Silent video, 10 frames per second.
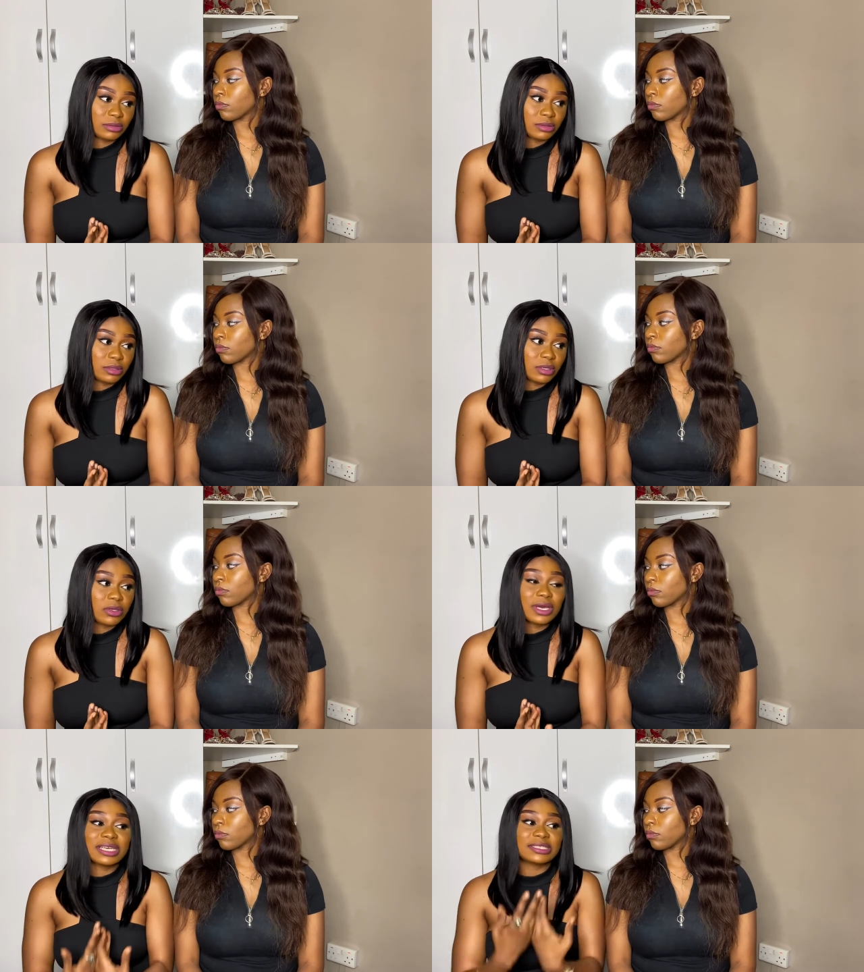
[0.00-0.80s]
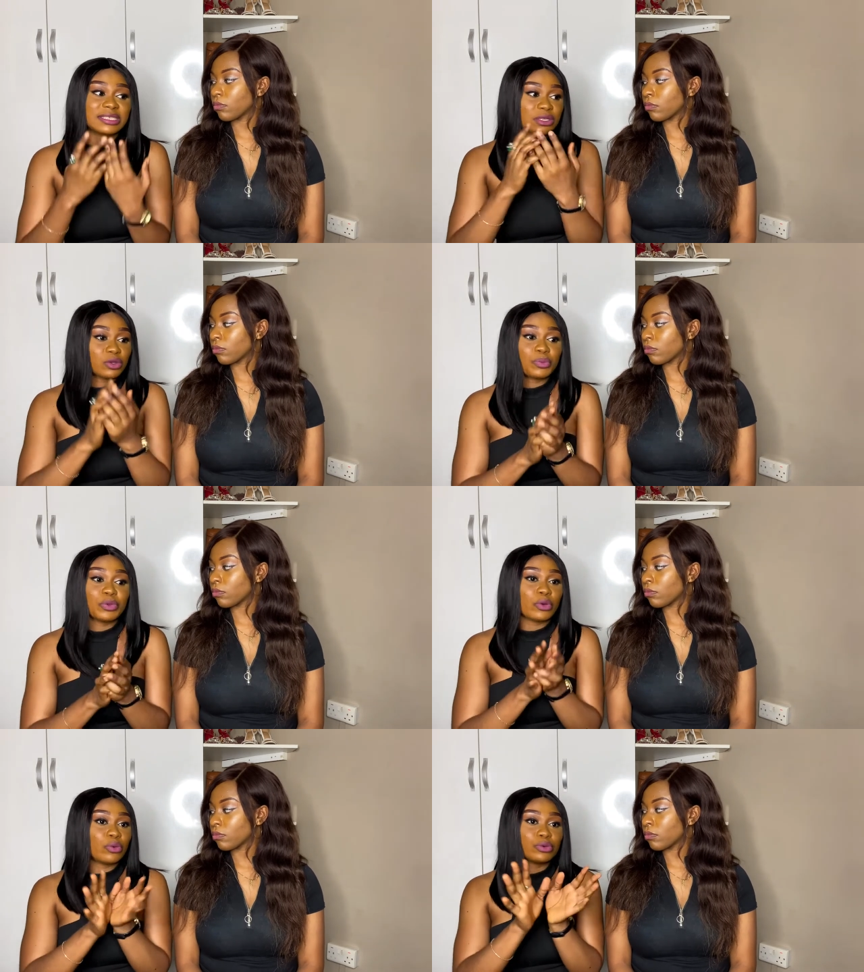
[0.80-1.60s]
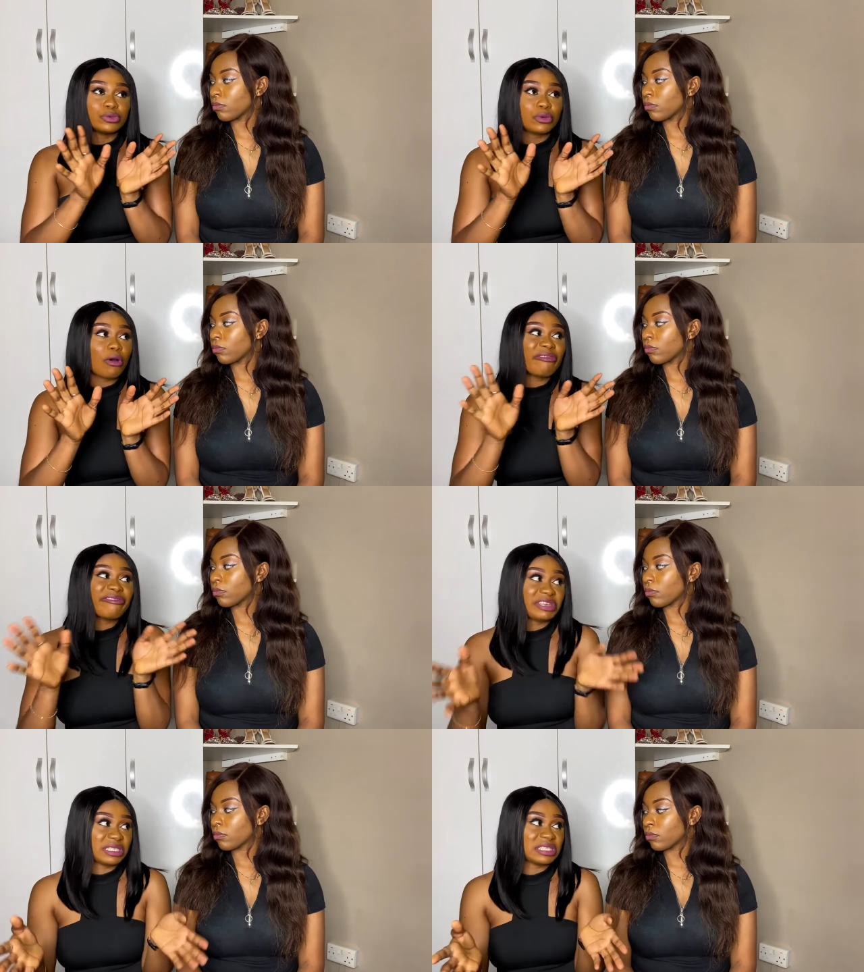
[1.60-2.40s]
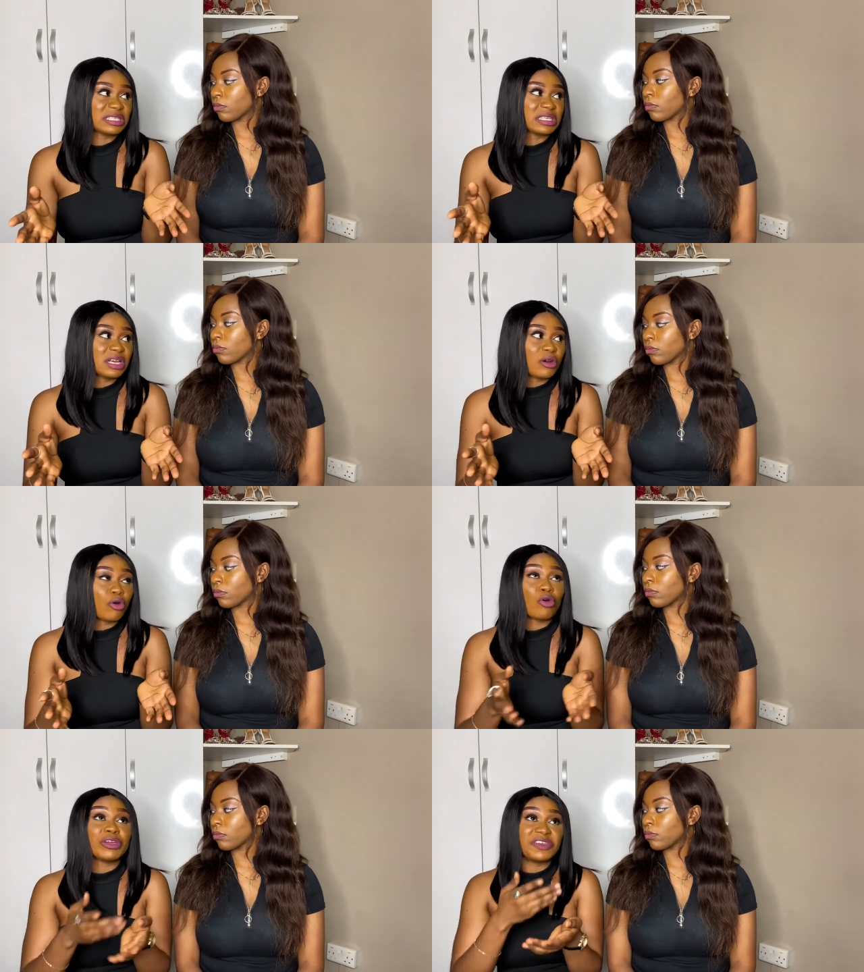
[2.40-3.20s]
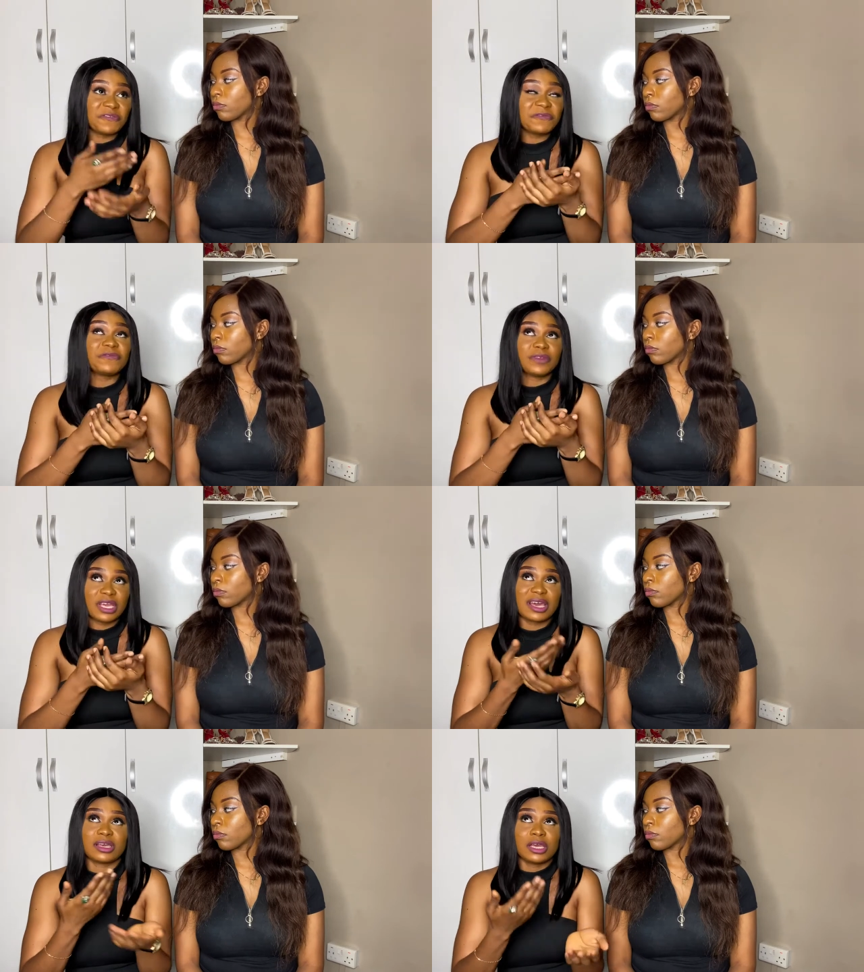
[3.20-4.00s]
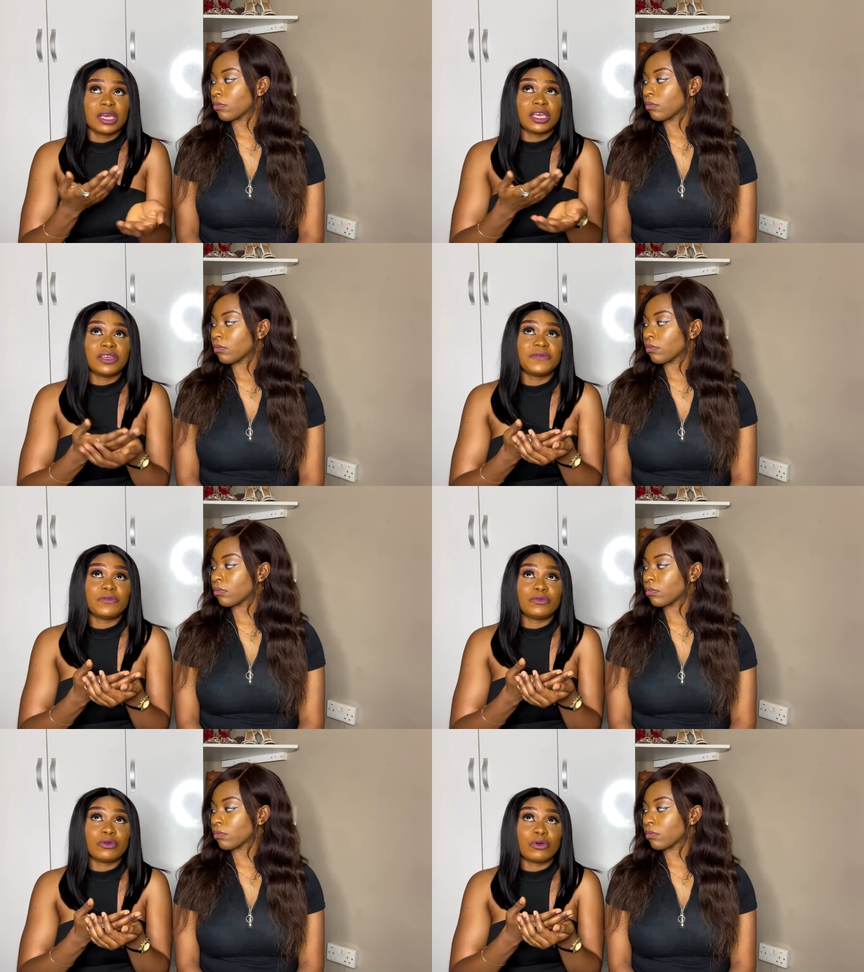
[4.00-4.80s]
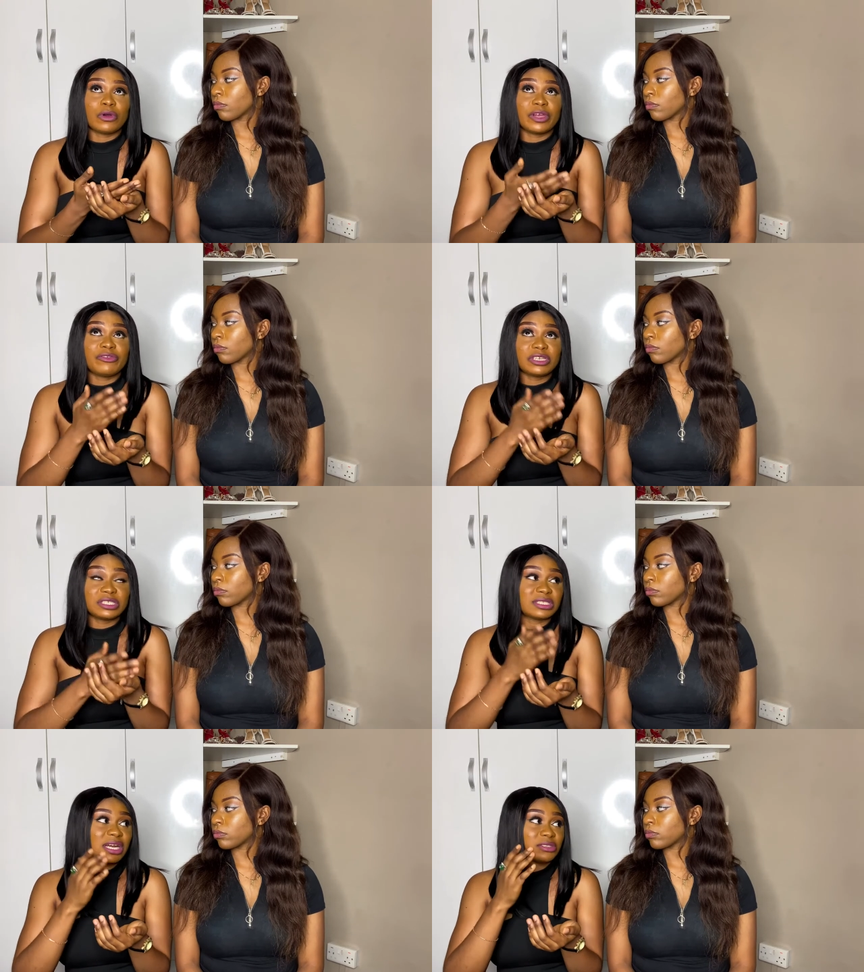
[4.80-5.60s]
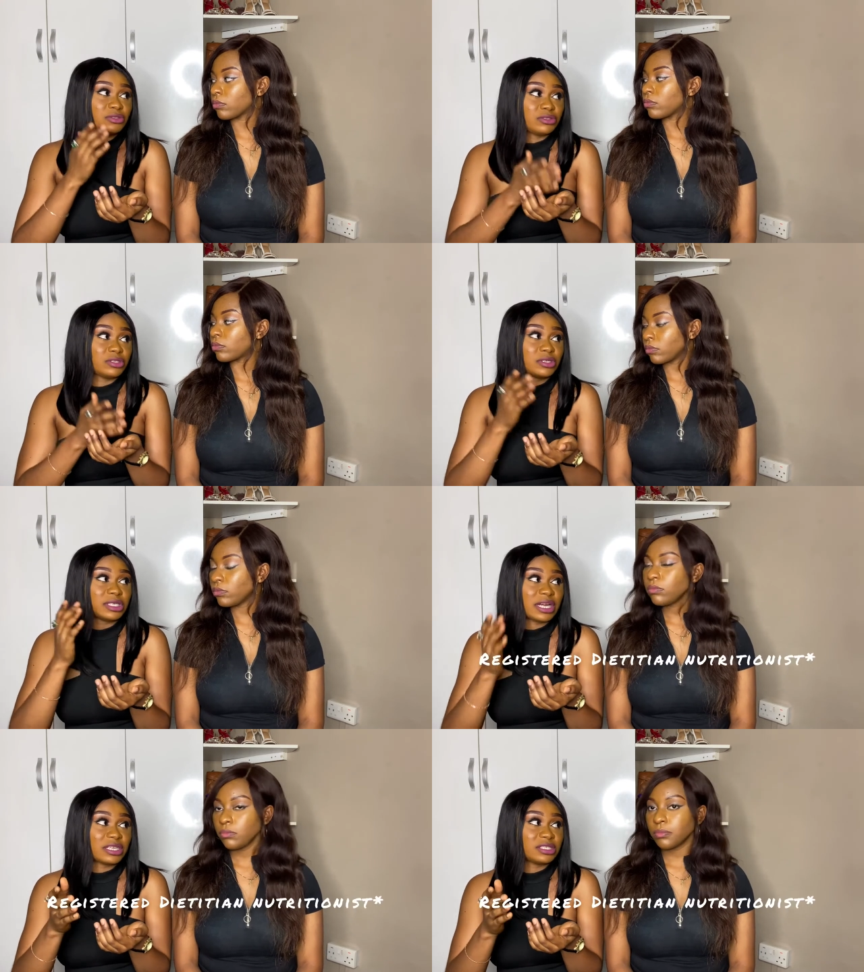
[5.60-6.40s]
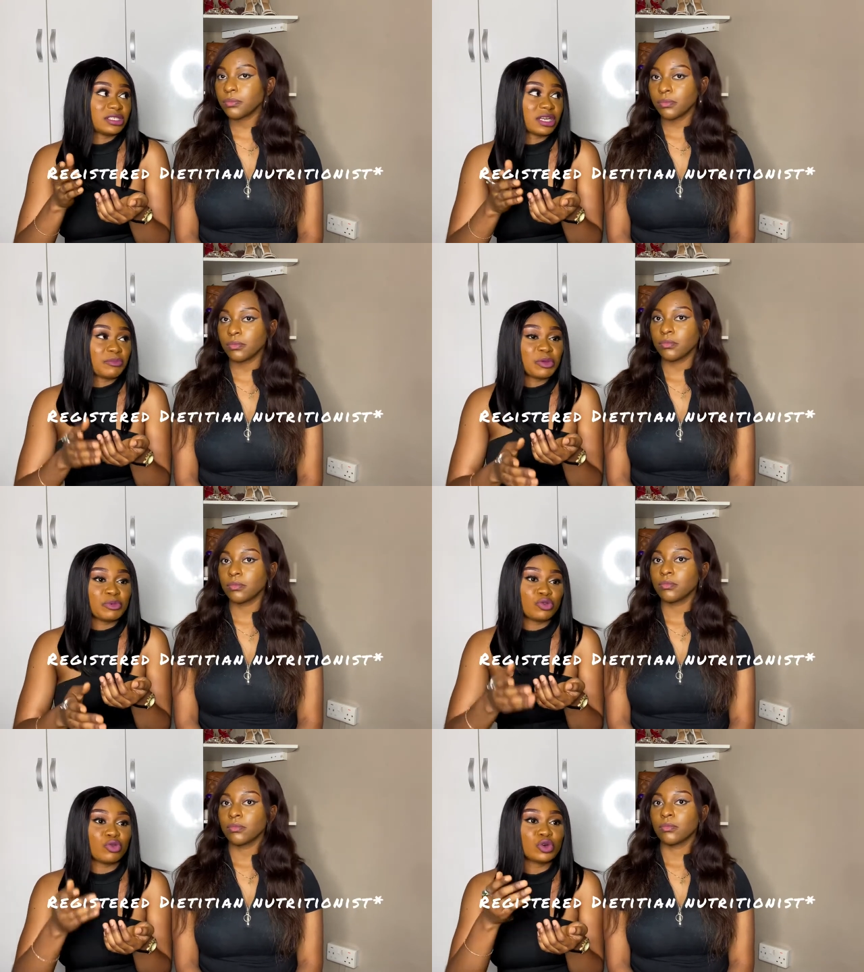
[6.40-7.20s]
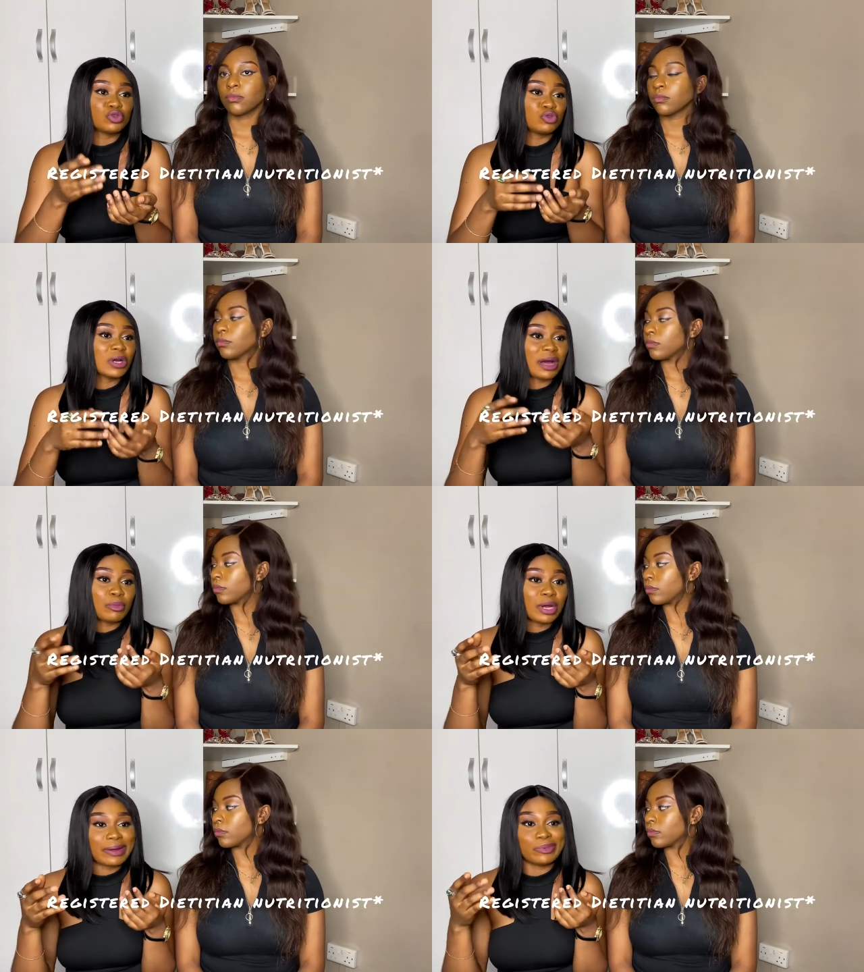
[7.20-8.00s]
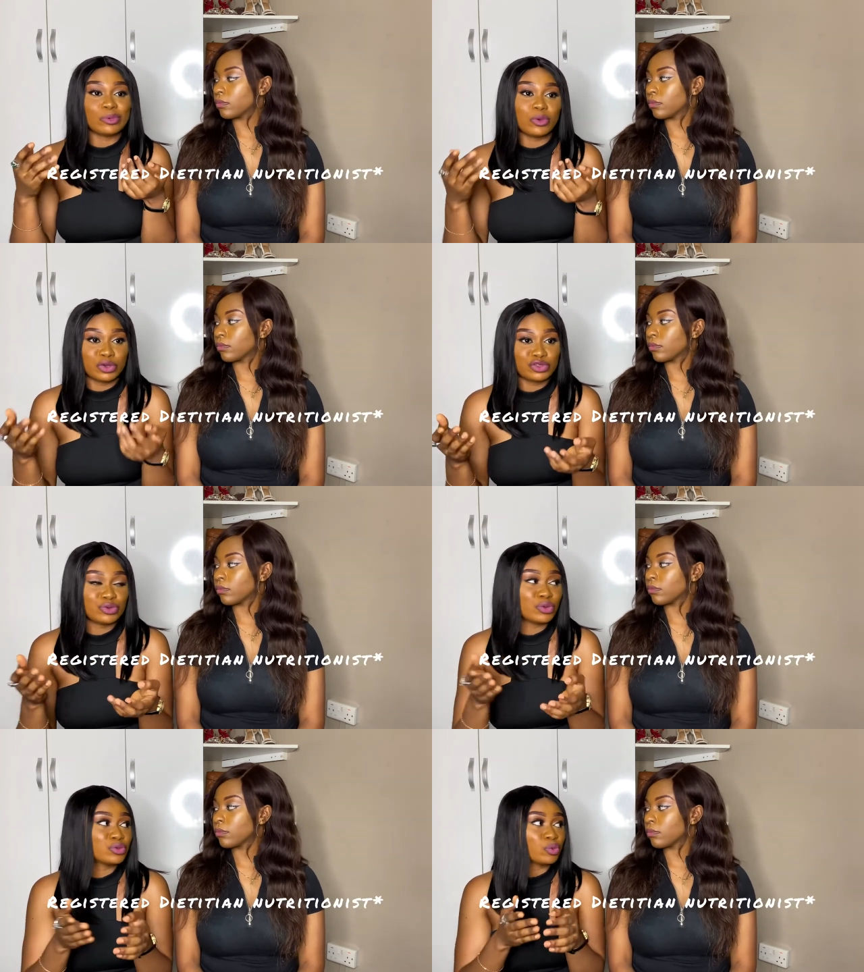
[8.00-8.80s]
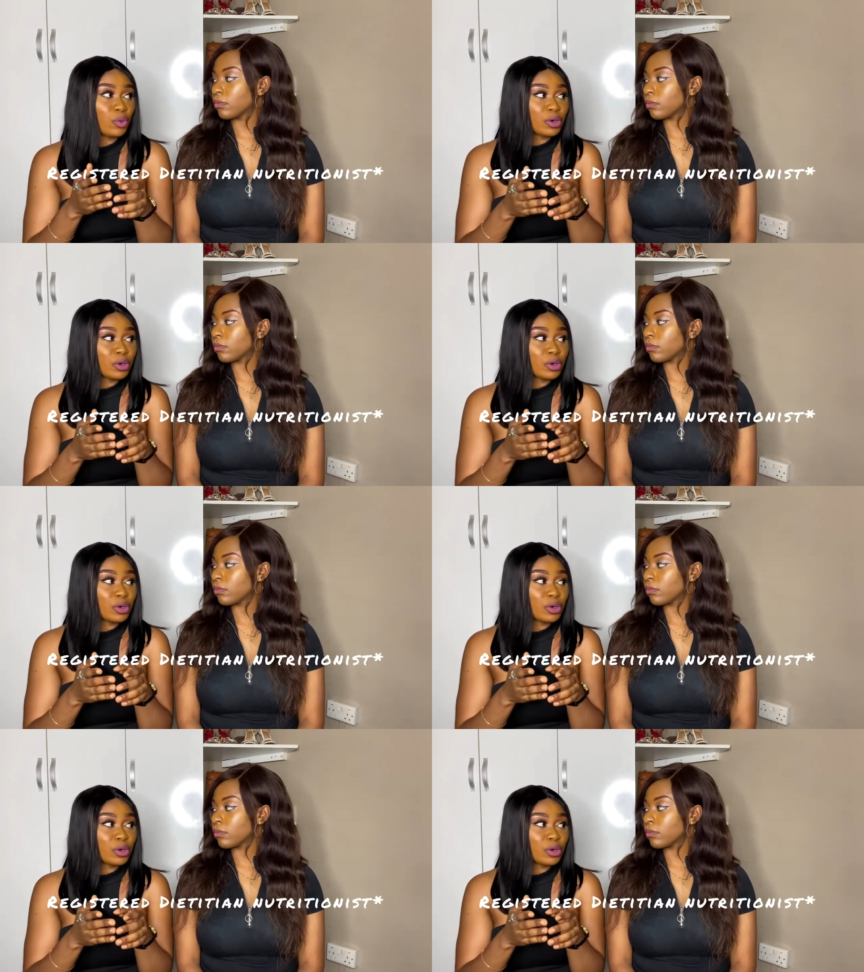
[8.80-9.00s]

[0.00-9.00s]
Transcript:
Speaker 1: You can set up your own office, or if you're a registered nutrition dietitian, maybe you don't want to do kabu-kabu work, you don't want to work